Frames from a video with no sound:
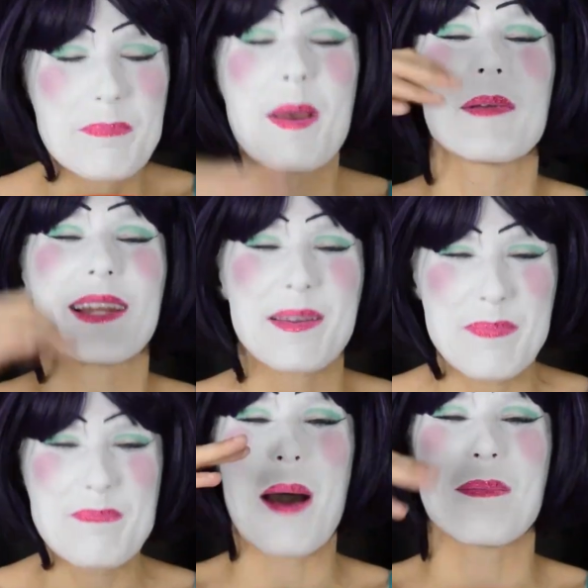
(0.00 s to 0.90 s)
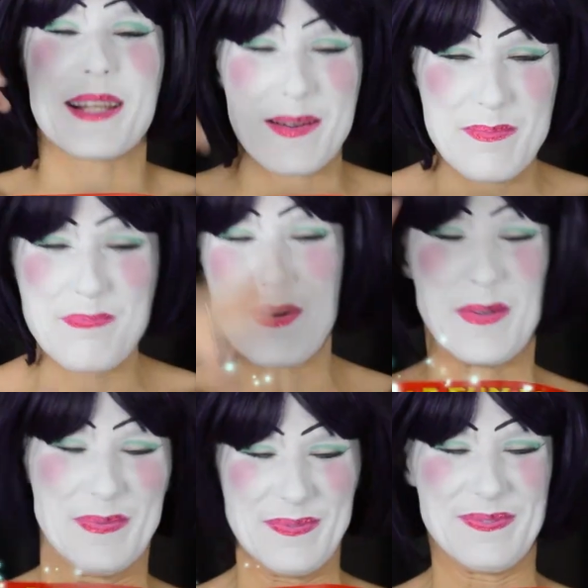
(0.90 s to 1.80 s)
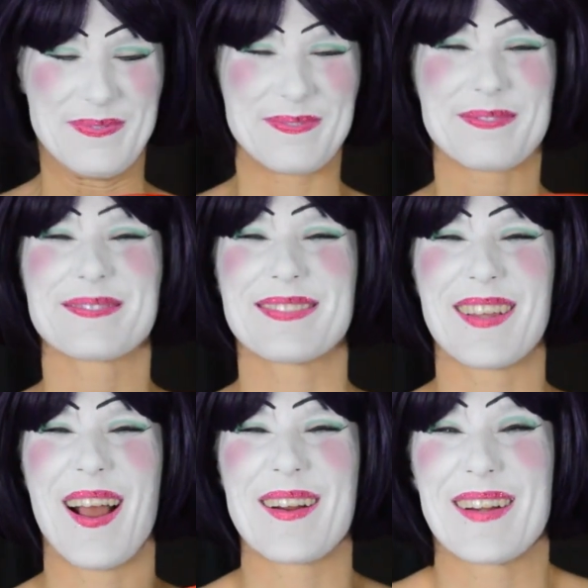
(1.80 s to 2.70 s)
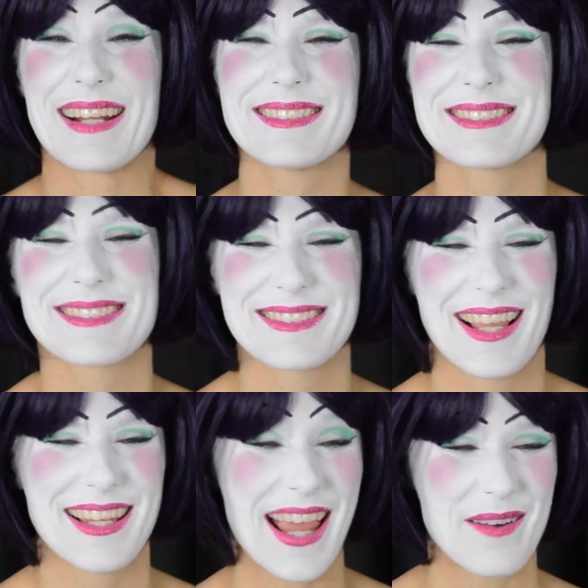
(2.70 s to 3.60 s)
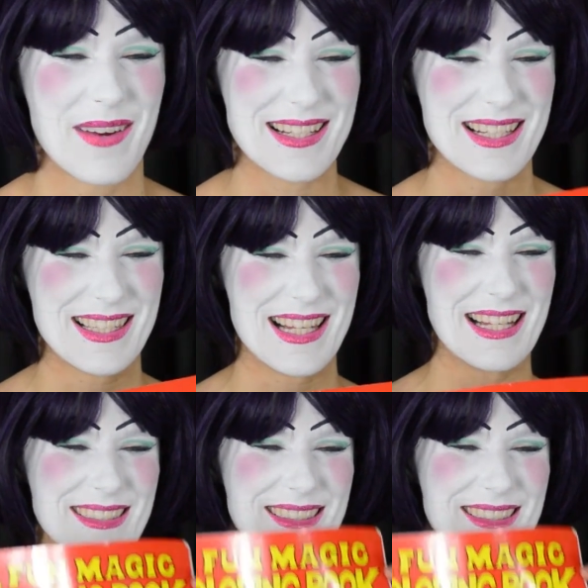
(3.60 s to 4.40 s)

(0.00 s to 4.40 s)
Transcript: Bibbidi bobbidi boo. All right, can't wait to see.